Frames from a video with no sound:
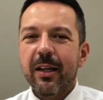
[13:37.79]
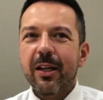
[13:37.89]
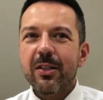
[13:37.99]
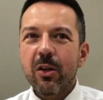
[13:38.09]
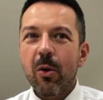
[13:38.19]

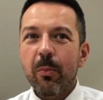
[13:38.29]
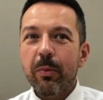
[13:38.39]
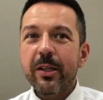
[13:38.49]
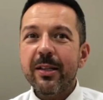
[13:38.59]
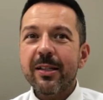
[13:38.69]
So
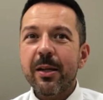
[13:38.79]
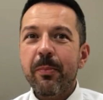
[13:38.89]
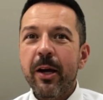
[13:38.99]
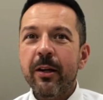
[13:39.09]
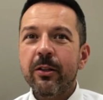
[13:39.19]
please ask a
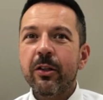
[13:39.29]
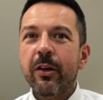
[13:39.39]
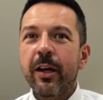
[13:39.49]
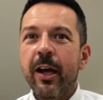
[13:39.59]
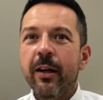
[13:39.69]
parent or a
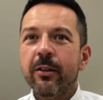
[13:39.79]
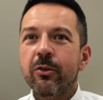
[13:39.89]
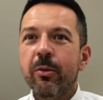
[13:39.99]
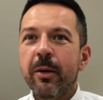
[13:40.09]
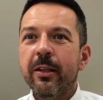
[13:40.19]
carer
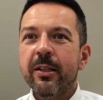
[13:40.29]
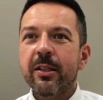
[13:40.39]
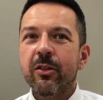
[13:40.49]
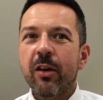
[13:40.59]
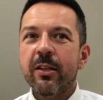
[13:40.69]
to email this
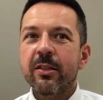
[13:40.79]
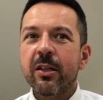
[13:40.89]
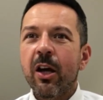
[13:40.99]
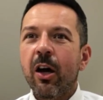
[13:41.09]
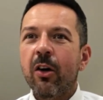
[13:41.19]
address
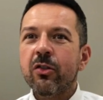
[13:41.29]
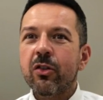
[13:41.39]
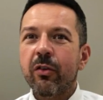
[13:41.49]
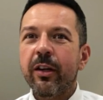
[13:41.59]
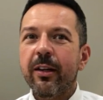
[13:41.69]
on
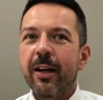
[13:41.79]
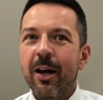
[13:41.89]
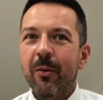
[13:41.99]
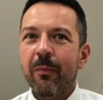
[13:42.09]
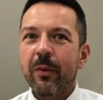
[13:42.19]
screen now